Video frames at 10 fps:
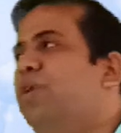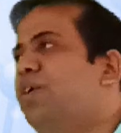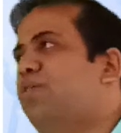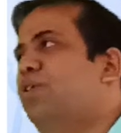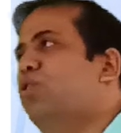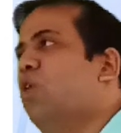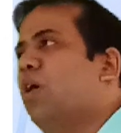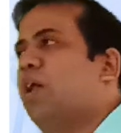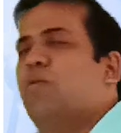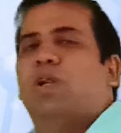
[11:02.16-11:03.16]
nicks is
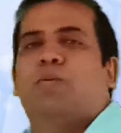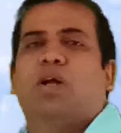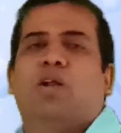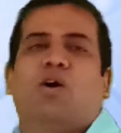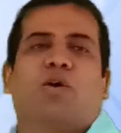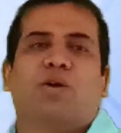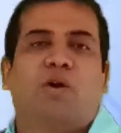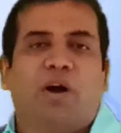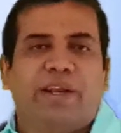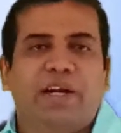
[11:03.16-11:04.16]
not available or
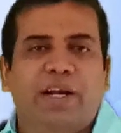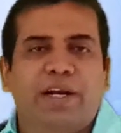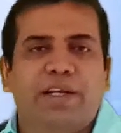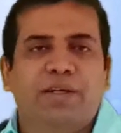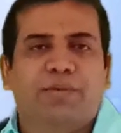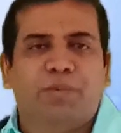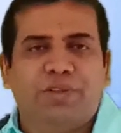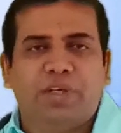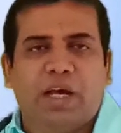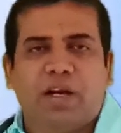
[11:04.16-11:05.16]
not needed in
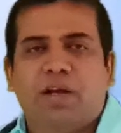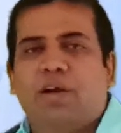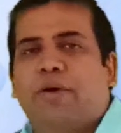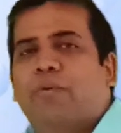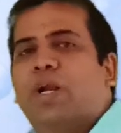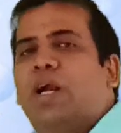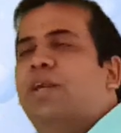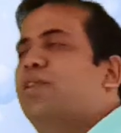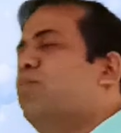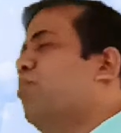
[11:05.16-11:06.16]
PCR, where
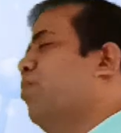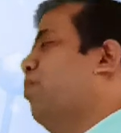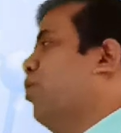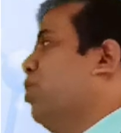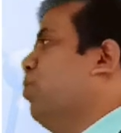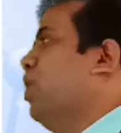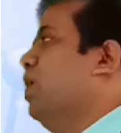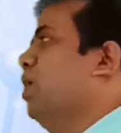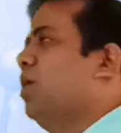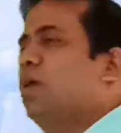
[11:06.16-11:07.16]
it is
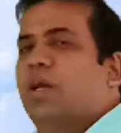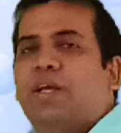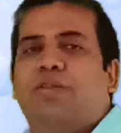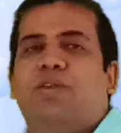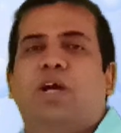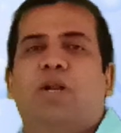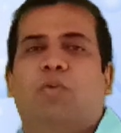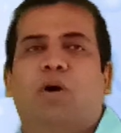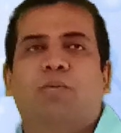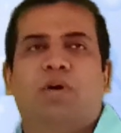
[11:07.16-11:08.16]
possible with the help
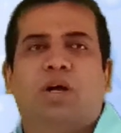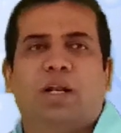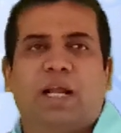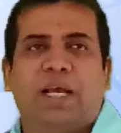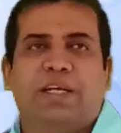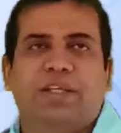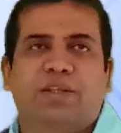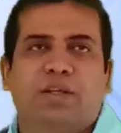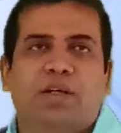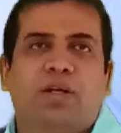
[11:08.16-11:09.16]
of ligand.
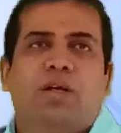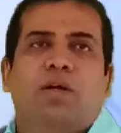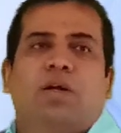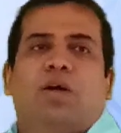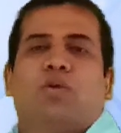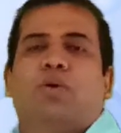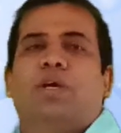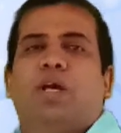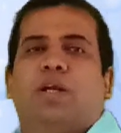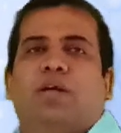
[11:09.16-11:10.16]
So
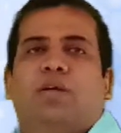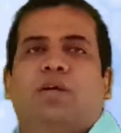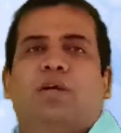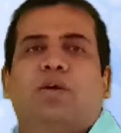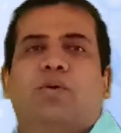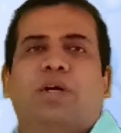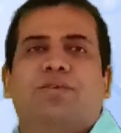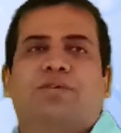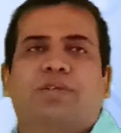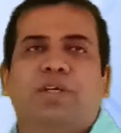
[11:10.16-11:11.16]
here you
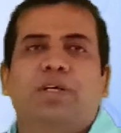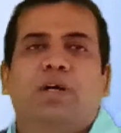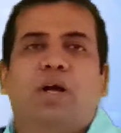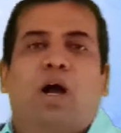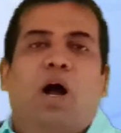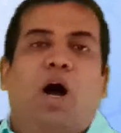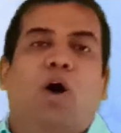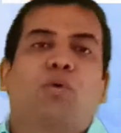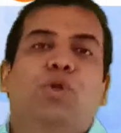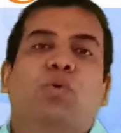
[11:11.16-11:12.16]
can see
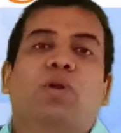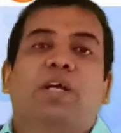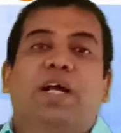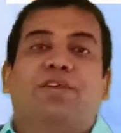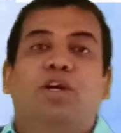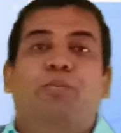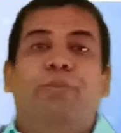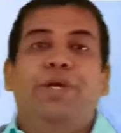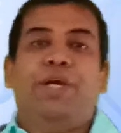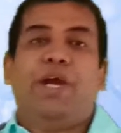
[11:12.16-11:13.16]
how nucleic acids
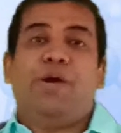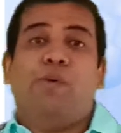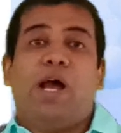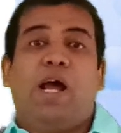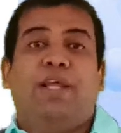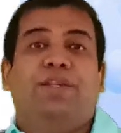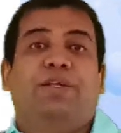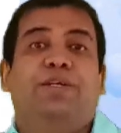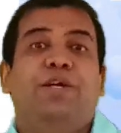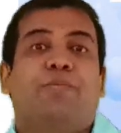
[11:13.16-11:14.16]
behave
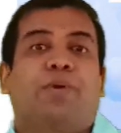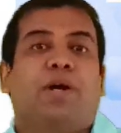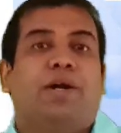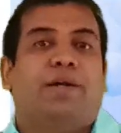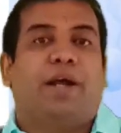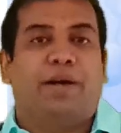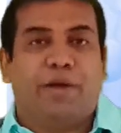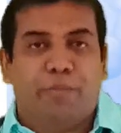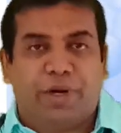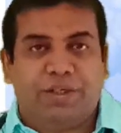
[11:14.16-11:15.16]
at different
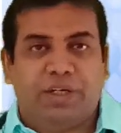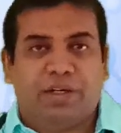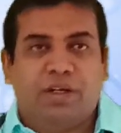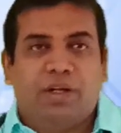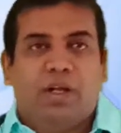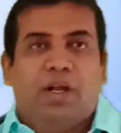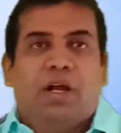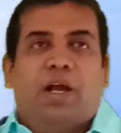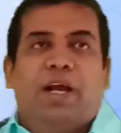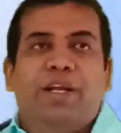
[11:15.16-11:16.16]
temperature.
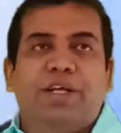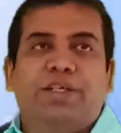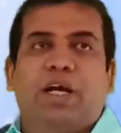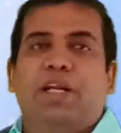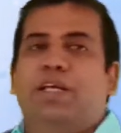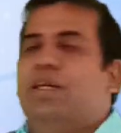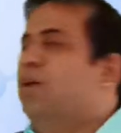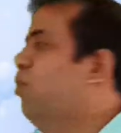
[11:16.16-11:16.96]
Initially,